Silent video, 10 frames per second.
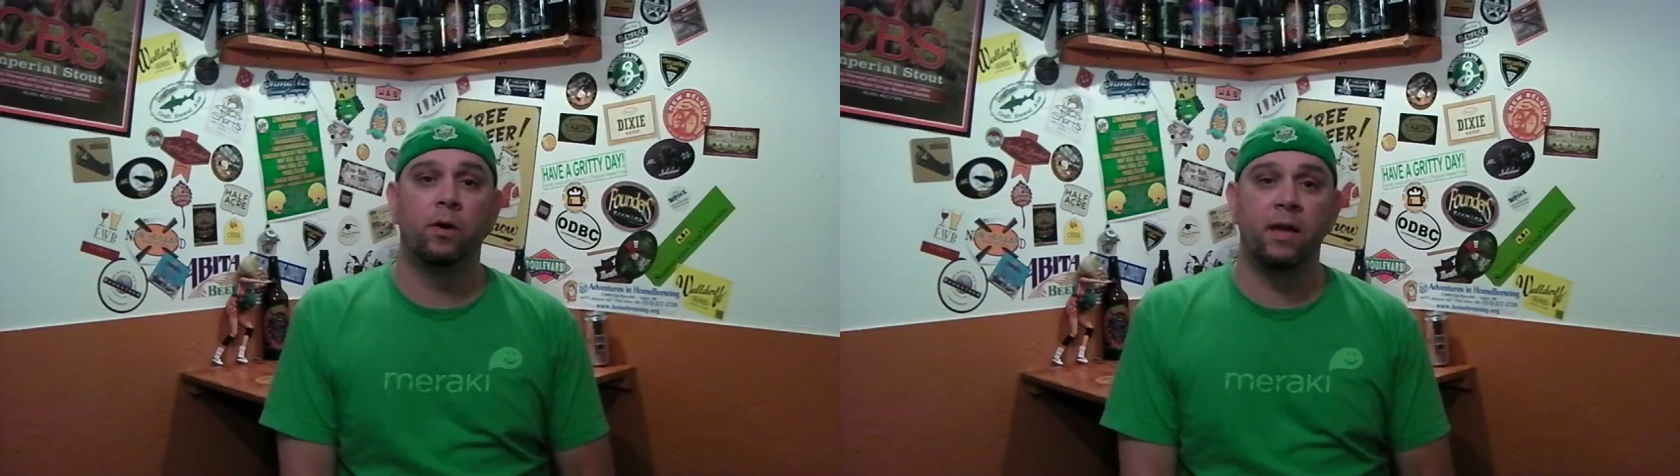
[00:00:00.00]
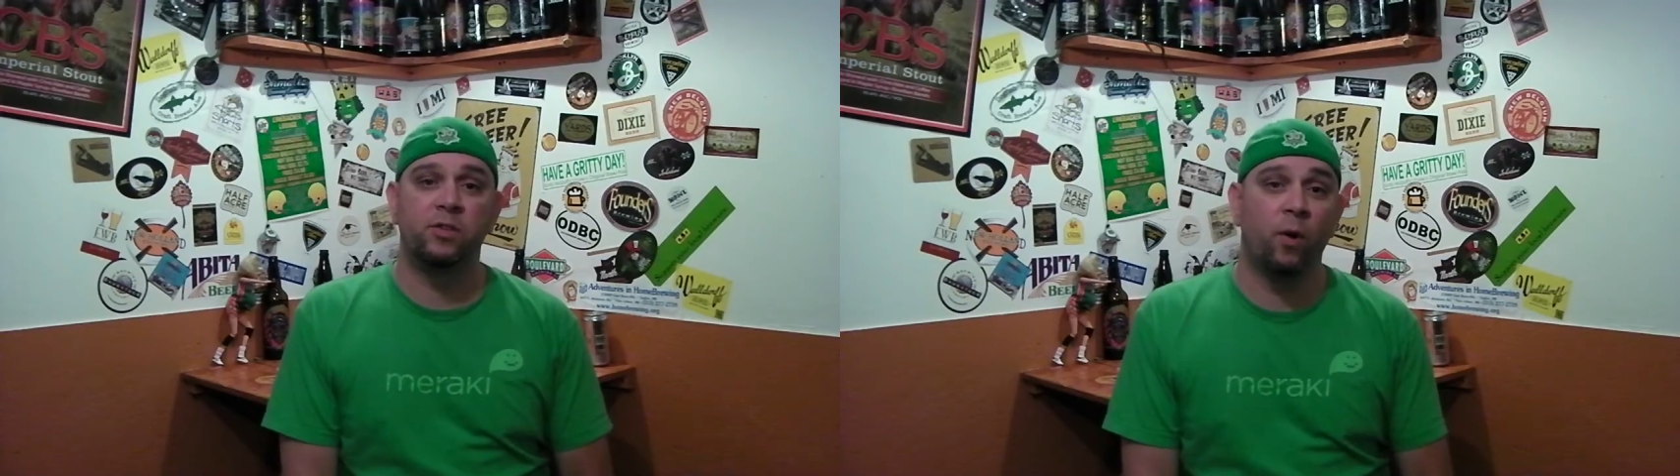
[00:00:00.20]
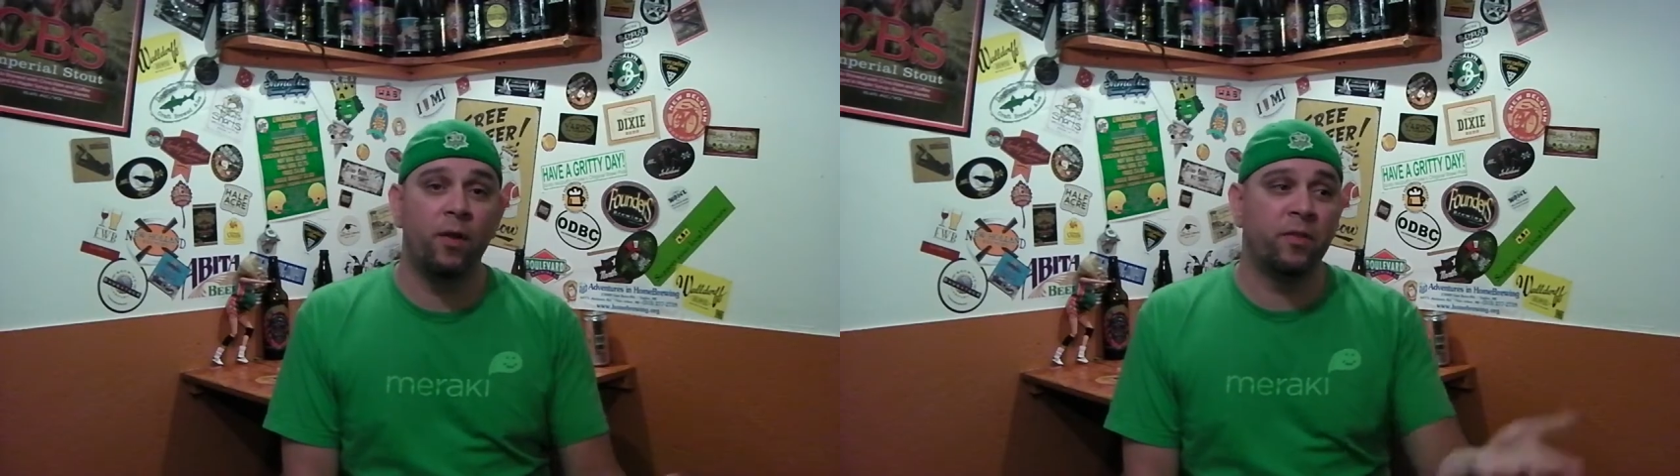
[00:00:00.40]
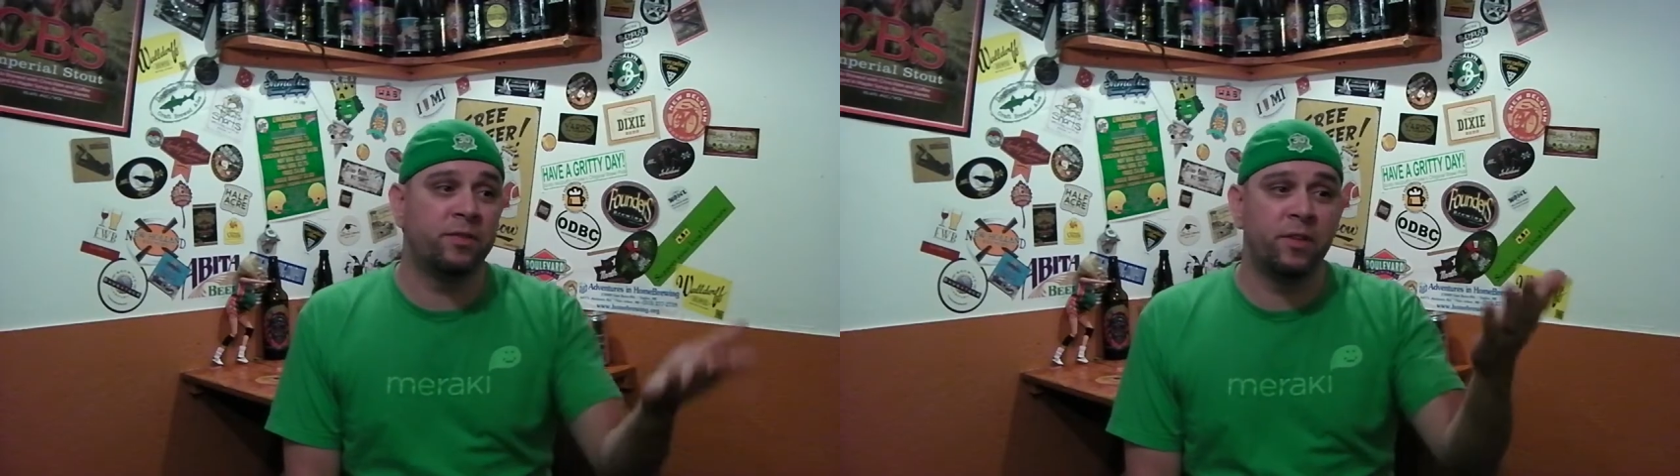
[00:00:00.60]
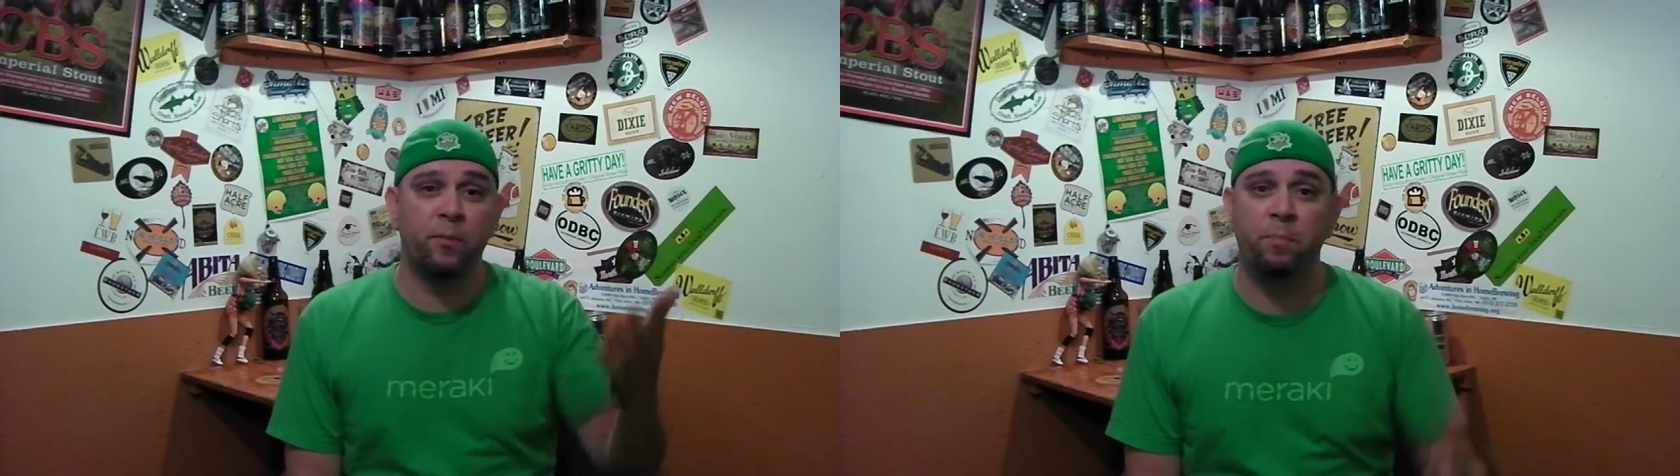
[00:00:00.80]
Okay, so all
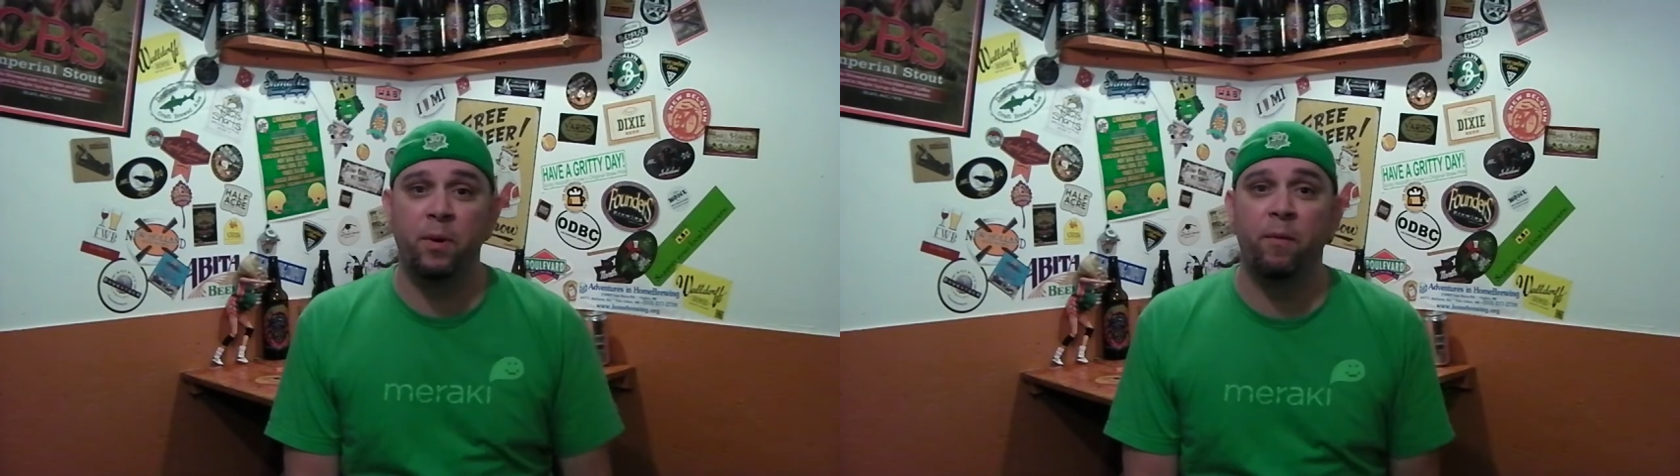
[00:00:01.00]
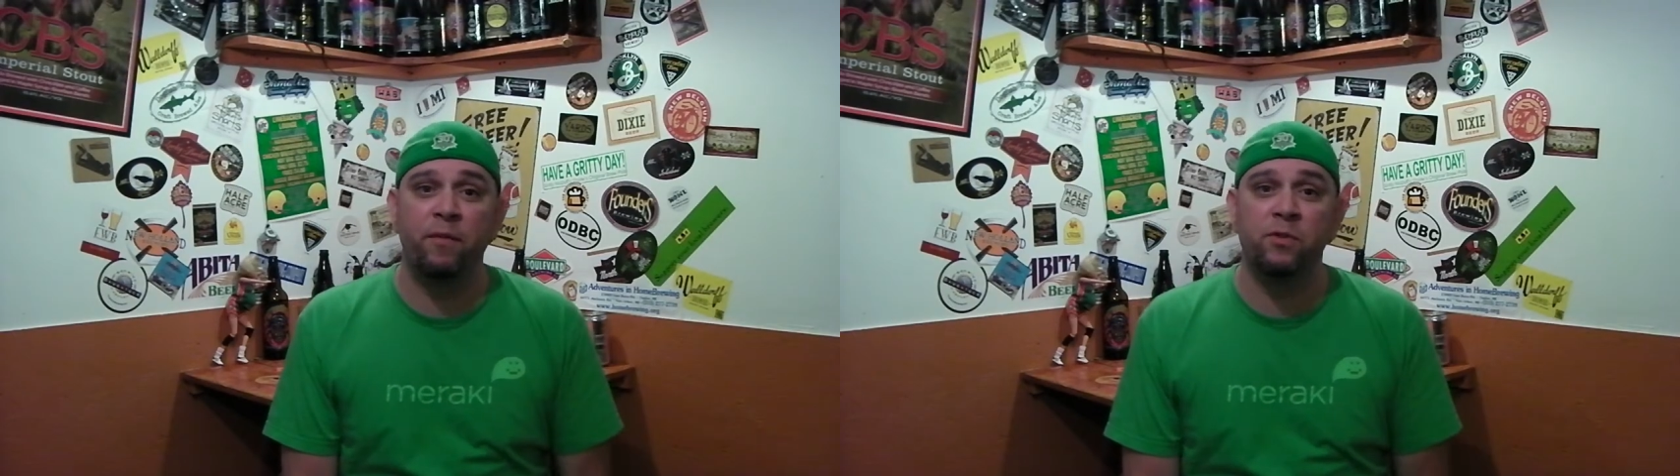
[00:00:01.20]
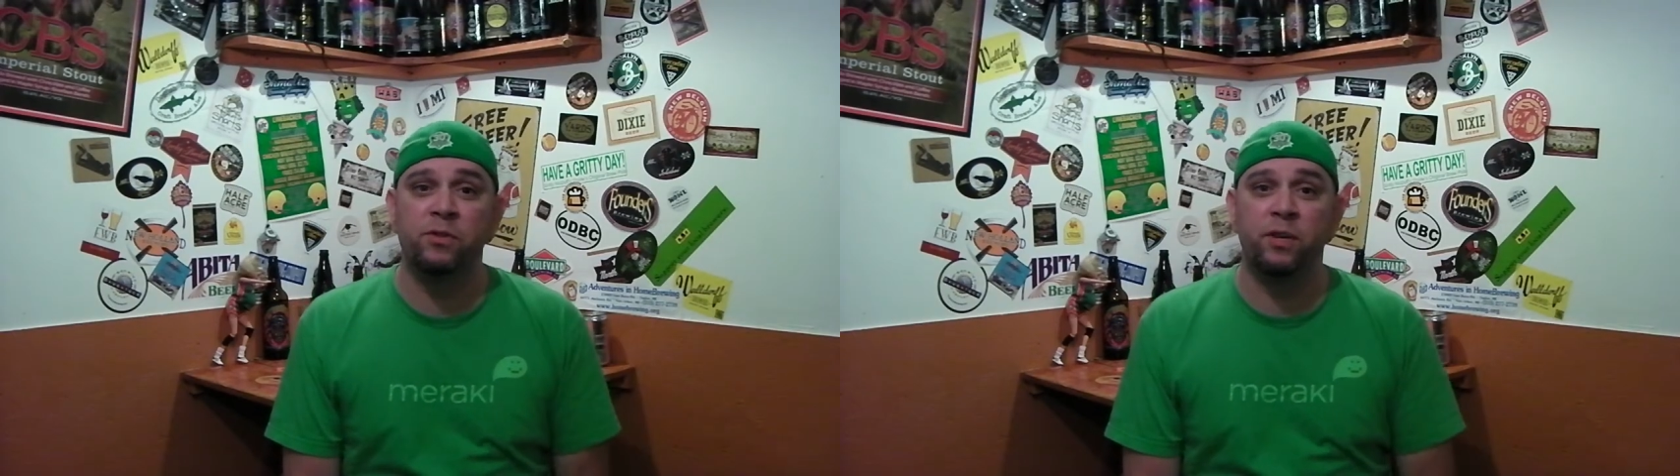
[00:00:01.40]
those other beer reviews